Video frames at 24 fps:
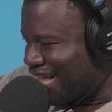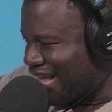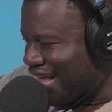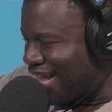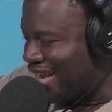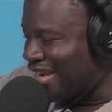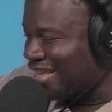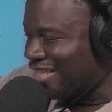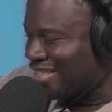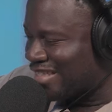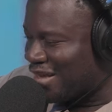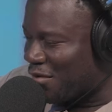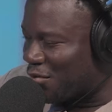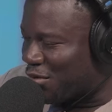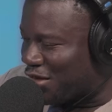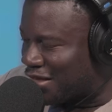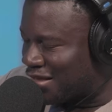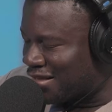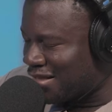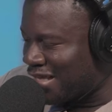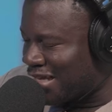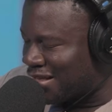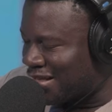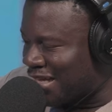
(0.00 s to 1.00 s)
And it's
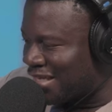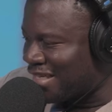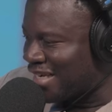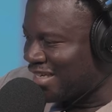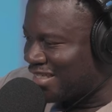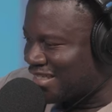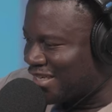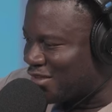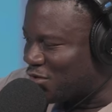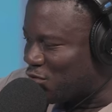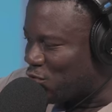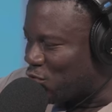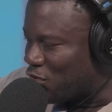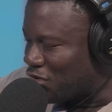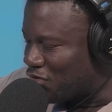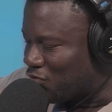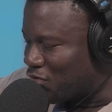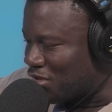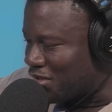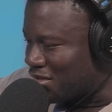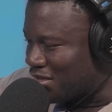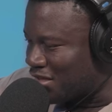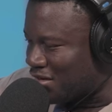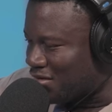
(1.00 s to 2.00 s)
something that I just want
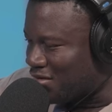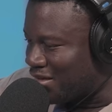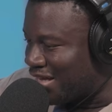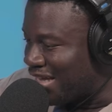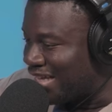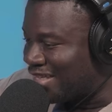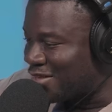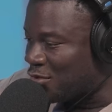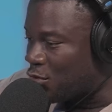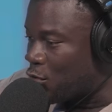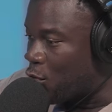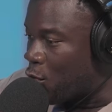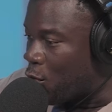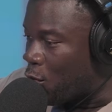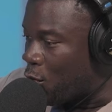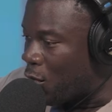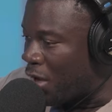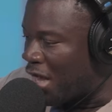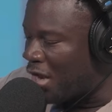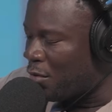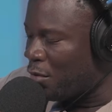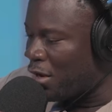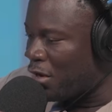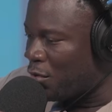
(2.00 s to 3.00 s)
to tell you. It's
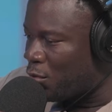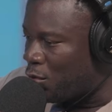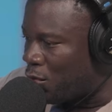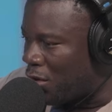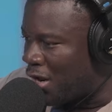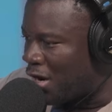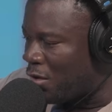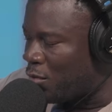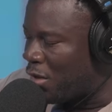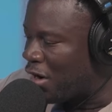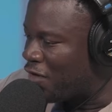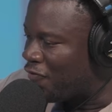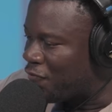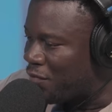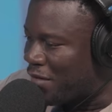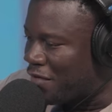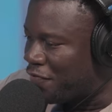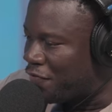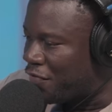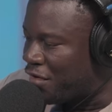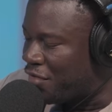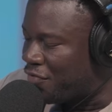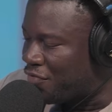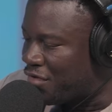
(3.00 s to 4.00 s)
one of my
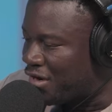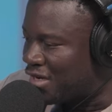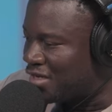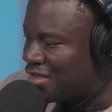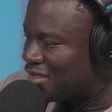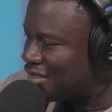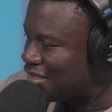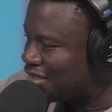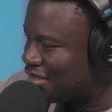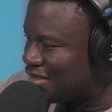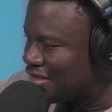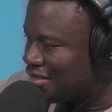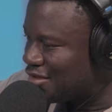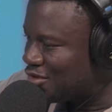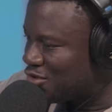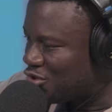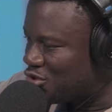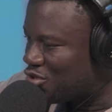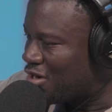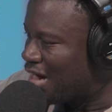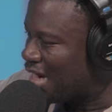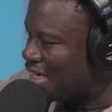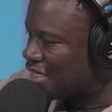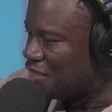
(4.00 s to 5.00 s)
favorite
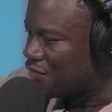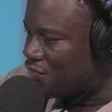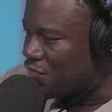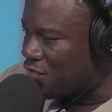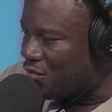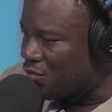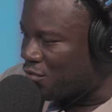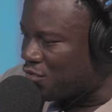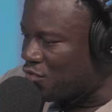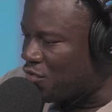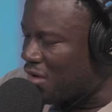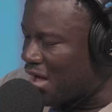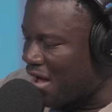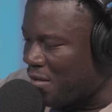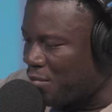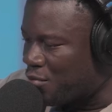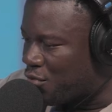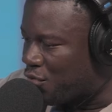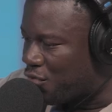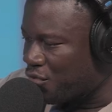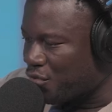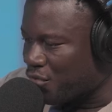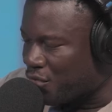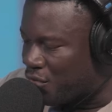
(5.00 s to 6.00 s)
tracks from you,
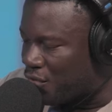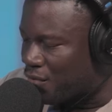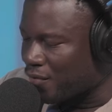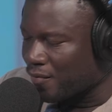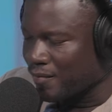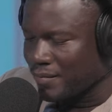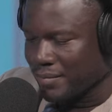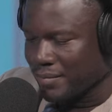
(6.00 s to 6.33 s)
Aprodo.